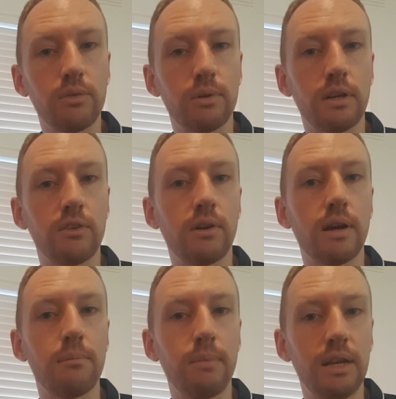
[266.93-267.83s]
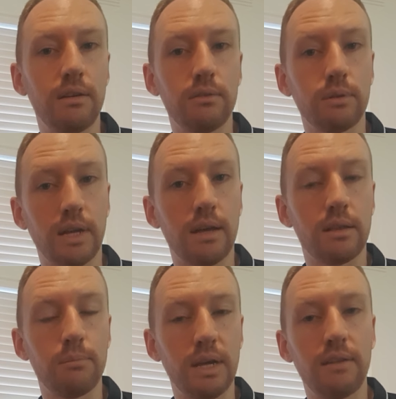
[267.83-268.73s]
to an entire minute or count
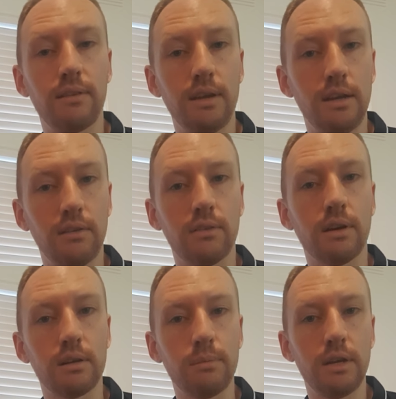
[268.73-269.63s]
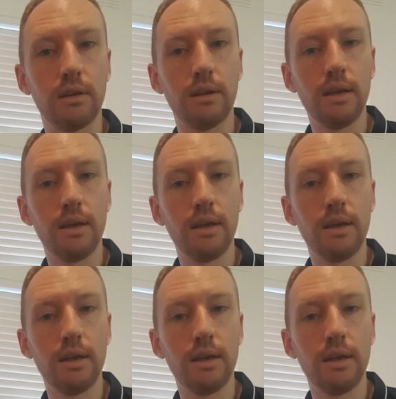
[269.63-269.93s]
the beats inside a minute